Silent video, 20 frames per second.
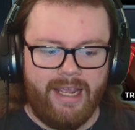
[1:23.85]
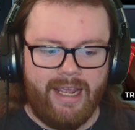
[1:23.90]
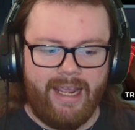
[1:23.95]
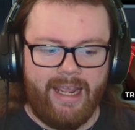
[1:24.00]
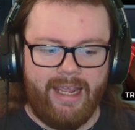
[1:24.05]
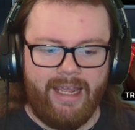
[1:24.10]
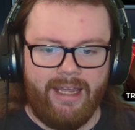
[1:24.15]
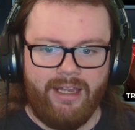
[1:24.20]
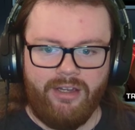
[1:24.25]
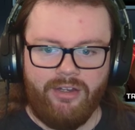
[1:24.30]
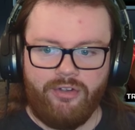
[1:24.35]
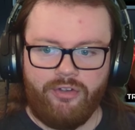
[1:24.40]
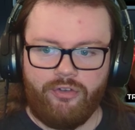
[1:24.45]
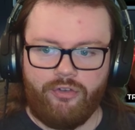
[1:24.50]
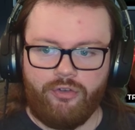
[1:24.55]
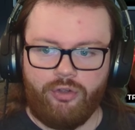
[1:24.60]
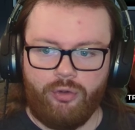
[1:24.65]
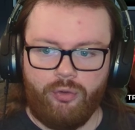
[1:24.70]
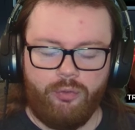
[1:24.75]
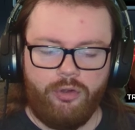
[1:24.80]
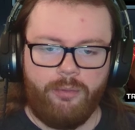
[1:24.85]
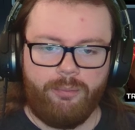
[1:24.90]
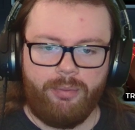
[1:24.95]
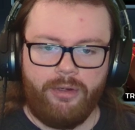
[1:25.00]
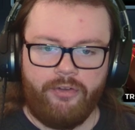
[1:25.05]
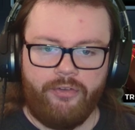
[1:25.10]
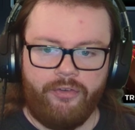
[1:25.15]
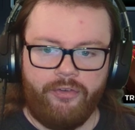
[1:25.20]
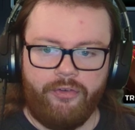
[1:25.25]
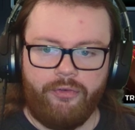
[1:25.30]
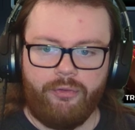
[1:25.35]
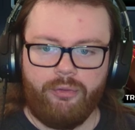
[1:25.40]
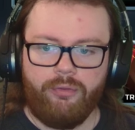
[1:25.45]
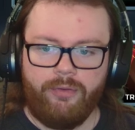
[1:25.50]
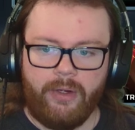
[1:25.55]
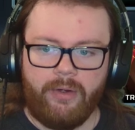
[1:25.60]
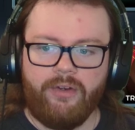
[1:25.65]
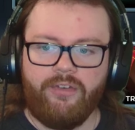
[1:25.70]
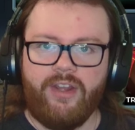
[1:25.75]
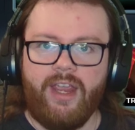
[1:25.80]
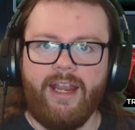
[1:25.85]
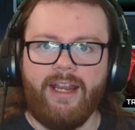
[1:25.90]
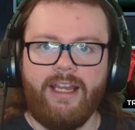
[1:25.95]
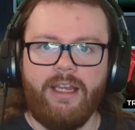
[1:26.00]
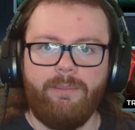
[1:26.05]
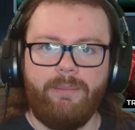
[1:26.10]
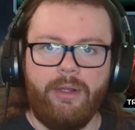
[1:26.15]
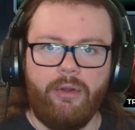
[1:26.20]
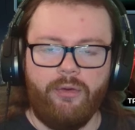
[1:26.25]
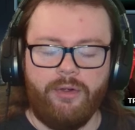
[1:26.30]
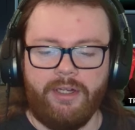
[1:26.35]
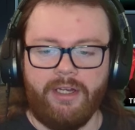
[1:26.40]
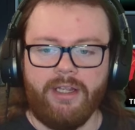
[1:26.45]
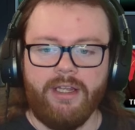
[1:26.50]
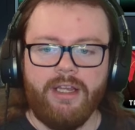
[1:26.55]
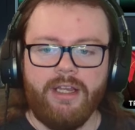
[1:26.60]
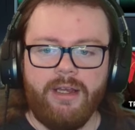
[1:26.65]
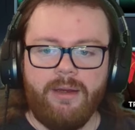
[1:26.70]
and turn Royal Presence into a very tanky ability.